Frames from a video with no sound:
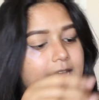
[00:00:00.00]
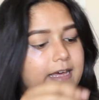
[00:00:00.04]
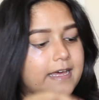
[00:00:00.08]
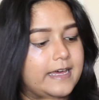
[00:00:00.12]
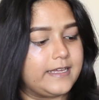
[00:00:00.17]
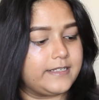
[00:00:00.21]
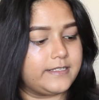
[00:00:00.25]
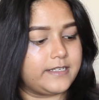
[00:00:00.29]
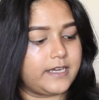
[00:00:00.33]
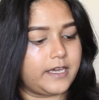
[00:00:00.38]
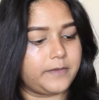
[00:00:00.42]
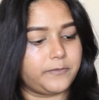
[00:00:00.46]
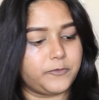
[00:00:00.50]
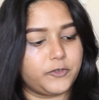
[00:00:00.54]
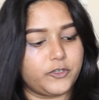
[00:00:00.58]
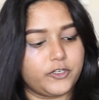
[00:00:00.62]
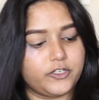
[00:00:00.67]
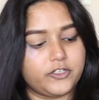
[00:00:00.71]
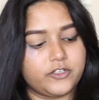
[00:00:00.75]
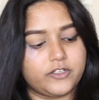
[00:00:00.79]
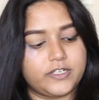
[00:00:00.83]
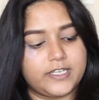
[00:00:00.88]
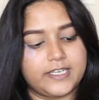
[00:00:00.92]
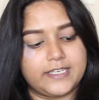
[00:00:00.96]
and I'm
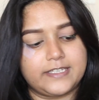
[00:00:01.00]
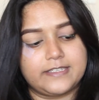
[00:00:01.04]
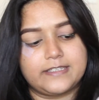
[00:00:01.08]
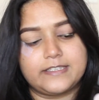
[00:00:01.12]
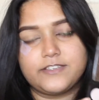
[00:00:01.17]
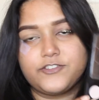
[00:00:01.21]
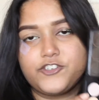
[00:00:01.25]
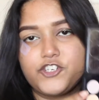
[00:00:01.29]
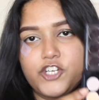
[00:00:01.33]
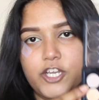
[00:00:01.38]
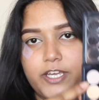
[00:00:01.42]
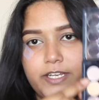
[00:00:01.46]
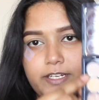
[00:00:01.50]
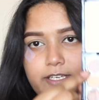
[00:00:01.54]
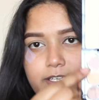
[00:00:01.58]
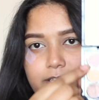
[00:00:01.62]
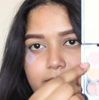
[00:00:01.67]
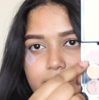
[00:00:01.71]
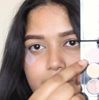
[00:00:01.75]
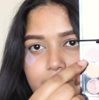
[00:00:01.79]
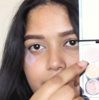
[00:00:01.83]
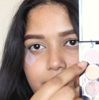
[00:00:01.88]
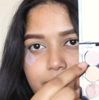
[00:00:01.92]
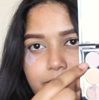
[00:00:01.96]
going to take this shade
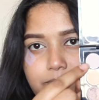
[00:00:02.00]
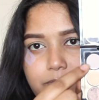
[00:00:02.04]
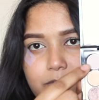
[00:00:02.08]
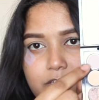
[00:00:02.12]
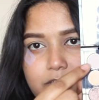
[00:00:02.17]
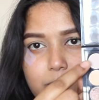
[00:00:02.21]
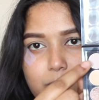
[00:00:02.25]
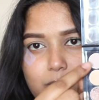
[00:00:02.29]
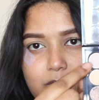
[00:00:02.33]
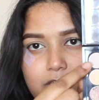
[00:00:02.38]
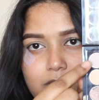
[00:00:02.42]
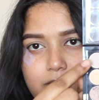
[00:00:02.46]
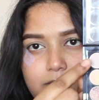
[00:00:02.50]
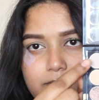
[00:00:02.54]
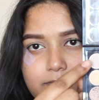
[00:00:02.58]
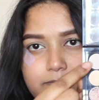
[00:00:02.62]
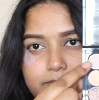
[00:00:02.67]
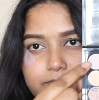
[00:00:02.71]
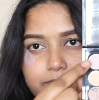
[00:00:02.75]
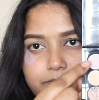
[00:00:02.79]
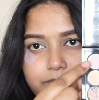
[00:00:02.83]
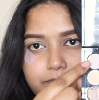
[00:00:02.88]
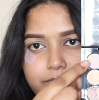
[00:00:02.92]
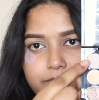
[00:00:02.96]
here, this one,
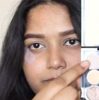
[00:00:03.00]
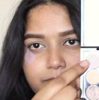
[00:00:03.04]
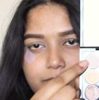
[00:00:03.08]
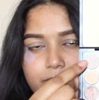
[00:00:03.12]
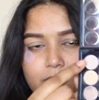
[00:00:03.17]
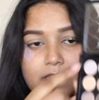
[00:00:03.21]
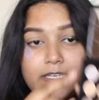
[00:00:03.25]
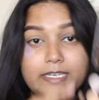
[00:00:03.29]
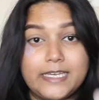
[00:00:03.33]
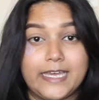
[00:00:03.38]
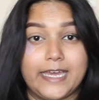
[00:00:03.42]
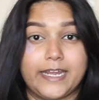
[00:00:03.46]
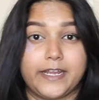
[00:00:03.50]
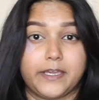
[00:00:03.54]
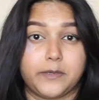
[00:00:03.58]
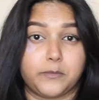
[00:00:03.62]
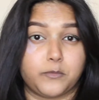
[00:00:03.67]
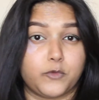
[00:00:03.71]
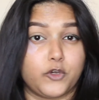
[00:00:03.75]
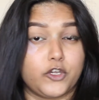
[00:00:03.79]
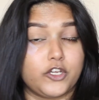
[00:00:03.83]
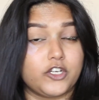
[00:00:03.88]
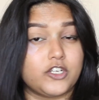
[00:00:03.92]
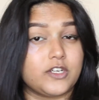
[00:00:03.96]
and
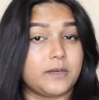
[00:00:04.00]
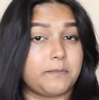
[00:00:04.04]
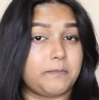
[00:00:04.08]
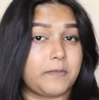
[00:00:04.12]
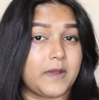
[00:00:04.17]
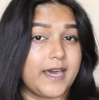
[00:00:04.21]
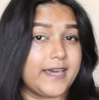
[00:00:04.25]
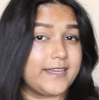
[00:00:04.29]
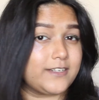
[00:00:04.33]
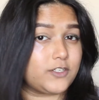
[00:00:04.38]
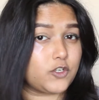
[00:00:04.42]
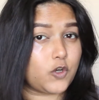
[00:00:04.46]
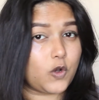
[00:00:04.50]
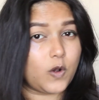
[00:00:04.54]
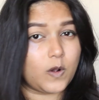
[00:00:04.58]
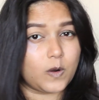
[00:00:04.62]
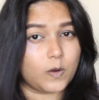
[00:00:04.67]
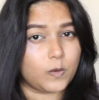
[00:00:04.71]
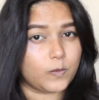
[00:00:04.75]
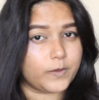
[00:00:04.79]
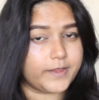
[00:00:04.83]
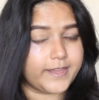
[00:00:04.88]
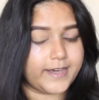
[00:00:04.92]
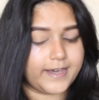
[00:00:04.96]
I'm going to apply it all
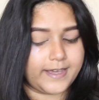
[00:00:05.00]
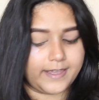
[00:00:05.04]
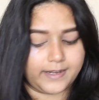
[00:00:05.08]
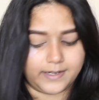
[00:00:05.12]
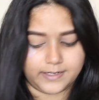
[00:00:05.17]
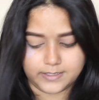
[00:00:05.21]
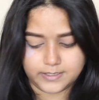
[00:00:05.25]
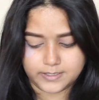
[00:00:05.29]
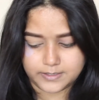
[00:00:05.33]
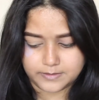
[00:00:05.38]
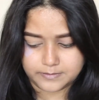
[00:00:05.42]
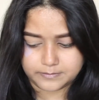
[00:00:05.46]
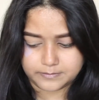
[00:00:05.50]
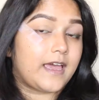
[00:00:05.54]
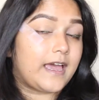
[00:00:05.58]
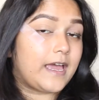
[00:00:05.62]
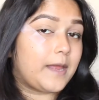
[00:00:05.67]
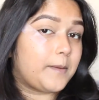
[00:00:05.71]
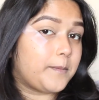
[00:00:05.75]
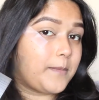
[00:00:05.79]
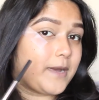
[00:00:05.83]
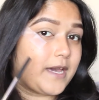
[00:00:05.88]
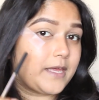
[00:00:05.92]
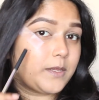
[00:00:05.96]
over the eyelid.
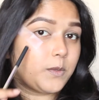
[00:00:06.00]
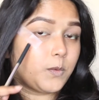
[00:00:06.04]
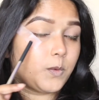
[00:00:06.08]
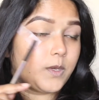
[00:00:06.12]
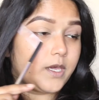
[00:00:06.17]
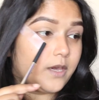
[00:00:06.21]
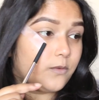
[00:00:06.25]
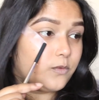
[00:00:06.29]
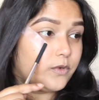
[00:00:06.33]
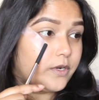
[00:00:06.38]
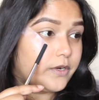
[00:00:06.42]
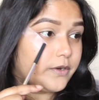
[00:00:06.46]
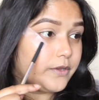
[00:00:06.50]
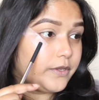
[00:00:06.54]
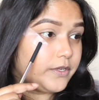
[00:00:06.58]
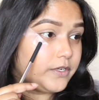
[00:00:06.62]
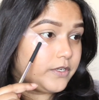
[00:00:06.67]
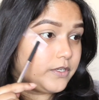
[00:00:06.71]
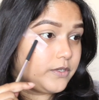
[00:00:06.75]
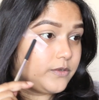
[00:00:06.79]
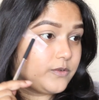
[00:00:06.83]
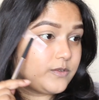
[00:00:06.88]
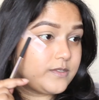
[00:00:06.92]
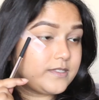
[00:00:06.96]
And by the way, we're going
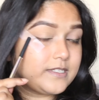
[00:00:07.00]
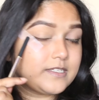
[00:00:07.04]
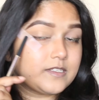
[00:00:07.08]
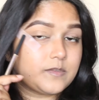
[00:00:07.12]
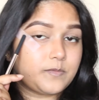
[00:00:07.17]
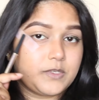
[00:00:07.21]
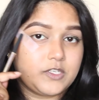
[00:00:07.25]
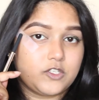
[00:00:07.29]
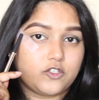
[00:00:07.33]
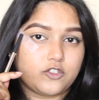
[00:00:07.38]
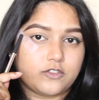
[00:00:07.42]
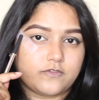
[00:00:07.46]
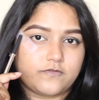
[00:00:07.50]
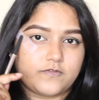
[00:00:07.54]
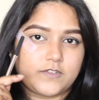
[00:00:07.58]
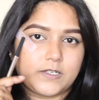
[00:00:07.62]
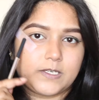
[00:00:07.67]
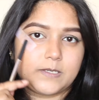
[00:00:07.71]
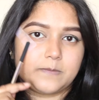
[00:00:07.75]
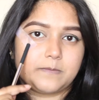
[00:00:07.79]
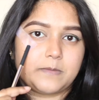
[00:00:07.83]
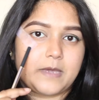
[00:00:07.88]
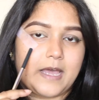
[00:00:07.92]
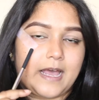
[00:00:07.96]
to use this piece of
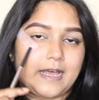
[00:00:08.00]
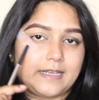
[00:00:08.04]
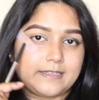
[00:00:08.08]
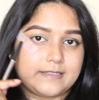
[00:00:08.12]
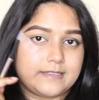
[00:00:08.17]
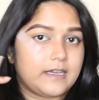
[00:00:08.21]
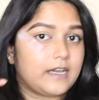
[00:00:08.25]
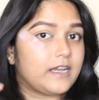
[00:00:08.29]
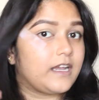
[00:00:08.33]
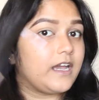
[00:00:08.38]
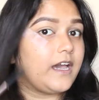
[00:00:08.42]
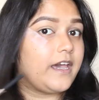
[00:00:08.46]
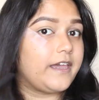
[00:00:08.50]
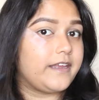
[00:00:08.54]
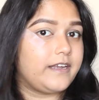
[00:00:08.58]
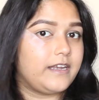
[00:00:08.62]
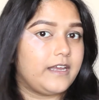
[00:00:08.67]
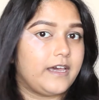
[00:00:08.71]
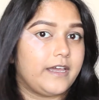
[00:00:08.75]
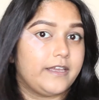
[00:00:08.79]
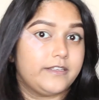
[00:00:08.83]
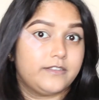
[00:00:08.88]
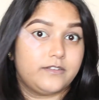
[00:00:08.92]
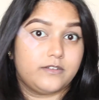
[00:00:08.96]
tape as a
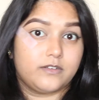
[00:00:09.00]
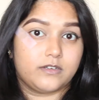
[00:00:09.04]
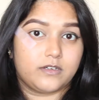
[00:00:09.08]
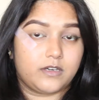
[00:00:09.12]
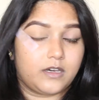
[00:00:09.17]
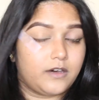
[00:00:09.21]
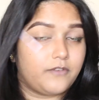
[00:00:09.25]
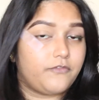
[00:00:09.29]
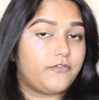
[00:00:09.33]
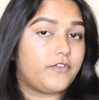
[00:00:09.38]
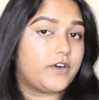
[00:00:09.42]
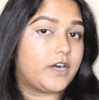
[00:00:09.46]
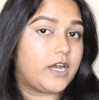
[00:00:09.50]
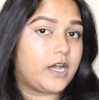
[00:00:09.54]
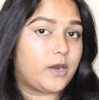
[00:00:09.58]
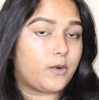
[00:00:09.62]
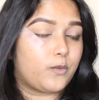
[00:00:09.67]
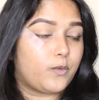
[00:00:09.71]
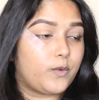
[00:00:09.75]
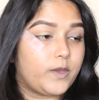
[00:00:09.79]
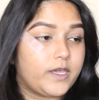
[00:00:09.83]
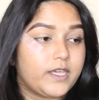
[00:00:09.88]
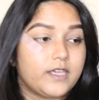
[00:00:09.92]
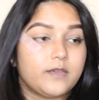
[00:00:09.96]
guideline for
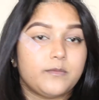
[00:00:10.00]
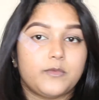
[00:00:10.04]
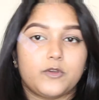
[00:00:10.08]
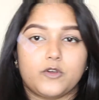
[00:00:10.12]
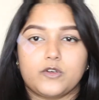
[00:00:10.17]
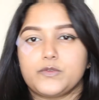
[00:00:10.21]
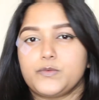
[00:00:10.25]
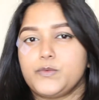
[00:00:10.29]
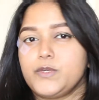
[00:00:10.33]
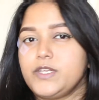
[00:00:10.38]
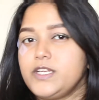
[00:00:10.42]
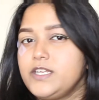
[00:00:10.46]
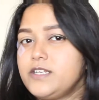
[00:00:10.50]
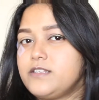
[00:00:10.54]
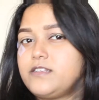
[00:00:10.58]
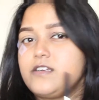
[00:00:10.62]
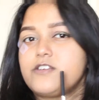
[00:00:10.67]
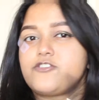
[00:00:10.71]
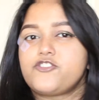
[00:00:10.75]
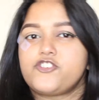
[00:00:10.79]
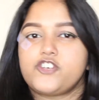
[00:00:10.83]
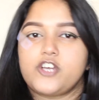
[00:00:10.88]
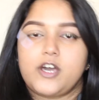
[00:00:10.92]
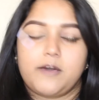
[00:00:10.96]
our wing, because we need
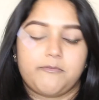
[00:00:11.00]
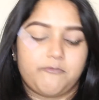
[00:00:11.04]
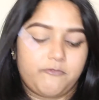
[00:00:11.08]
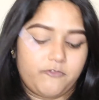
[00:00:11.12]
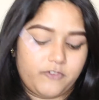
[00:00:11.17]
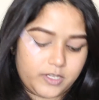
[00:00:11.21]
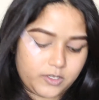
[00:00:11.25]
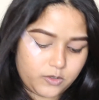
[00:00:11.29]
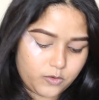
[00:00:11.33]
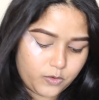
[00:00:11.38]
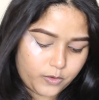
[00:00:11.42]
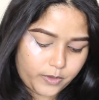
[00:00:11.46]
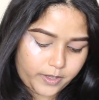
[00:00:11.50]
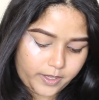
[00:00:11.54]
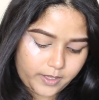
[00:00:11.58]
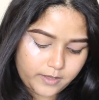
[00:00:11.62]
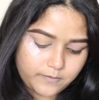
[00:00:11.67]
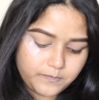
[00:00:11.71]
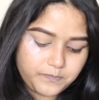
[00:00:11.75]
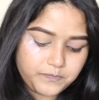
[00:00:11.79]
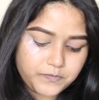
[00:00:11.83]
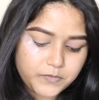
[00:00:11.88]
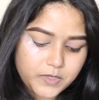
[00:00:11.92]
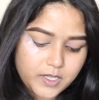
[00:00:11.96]
that sharp wing
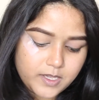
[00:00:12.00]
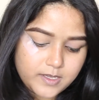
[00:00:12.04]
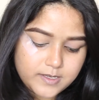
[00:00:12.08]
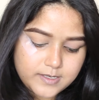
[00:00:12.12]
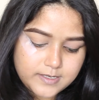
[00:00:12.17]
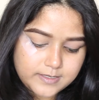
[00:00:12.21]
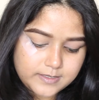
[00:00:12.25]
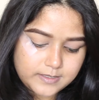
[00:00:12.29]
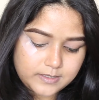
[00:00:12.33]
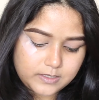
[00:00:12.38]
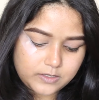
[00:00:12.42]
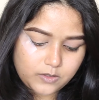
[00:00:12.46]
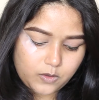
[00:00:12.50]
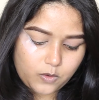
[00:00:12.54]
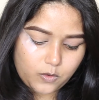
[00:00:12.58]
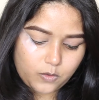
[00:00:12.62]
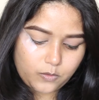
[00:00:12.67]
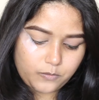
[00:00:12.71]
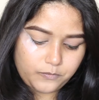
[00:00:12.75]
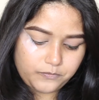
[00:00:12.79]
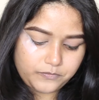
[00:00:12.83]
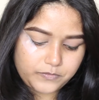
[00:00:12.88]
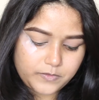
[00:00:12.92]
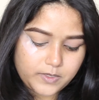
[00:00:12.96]
going.
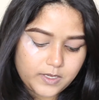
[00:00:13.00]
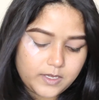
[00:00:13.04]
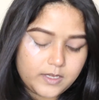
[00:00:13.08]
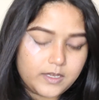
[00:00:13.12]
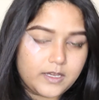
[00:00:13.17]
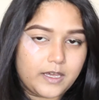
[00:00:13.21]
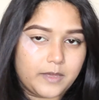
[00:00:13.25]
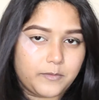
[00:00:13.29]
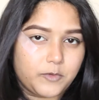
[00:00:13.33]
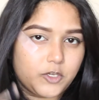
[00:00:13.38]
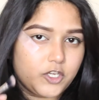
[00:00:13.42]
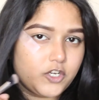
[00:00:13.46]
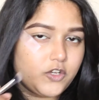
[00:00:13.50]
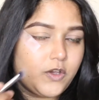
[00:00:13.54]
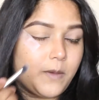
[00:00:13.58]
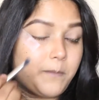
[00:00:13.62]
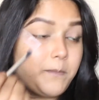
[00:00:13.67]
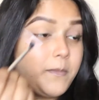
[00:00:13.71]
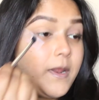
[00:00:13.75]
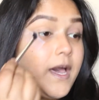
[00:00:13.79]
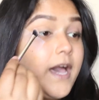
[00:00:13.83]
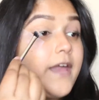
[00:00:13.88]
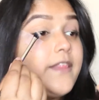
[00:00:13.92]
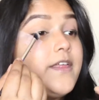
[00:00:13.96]
So I'm going to
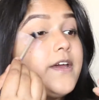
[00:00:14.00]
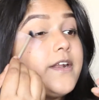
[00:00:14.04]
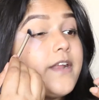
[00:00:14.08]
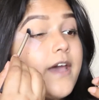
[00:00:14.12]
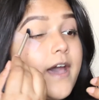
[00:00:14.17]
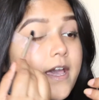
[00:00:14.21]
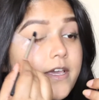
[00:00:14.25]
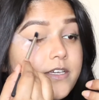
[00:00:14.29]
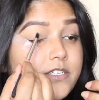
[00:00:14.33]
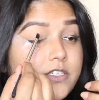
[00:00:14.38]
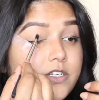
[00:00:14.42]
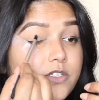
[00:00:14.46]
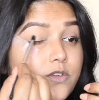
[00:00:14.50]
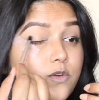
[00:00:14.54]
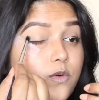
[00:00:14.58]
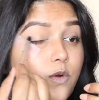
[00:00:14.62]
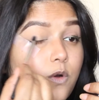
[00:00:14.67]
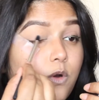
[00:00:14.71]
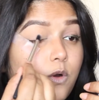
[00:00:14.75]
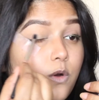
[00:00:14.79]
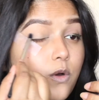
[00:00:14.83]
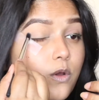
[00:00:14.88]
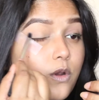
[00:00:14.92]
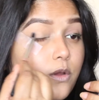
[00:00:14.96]
apply that
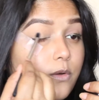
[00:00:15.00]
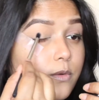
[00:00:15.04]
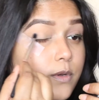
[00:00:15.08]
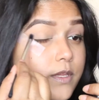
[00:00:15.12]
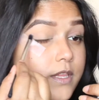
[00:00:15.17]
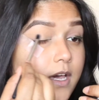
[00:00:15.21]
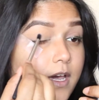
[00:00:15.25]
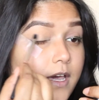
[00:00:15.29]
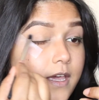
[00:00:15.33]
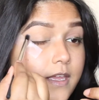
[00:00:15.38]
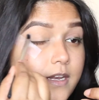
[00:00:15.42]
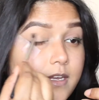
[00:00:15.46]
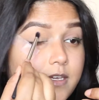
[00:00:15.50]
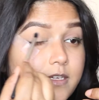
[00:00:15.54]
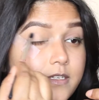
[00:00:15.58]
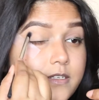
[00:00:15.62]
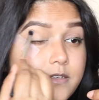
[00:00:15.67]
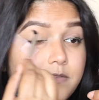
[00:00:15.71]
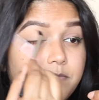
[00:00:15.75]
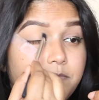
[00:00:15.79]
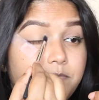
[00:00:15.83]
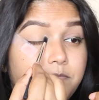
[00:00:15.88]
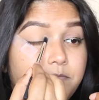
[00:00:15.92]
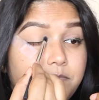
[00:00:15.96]
eyeshadow all over the eyelid.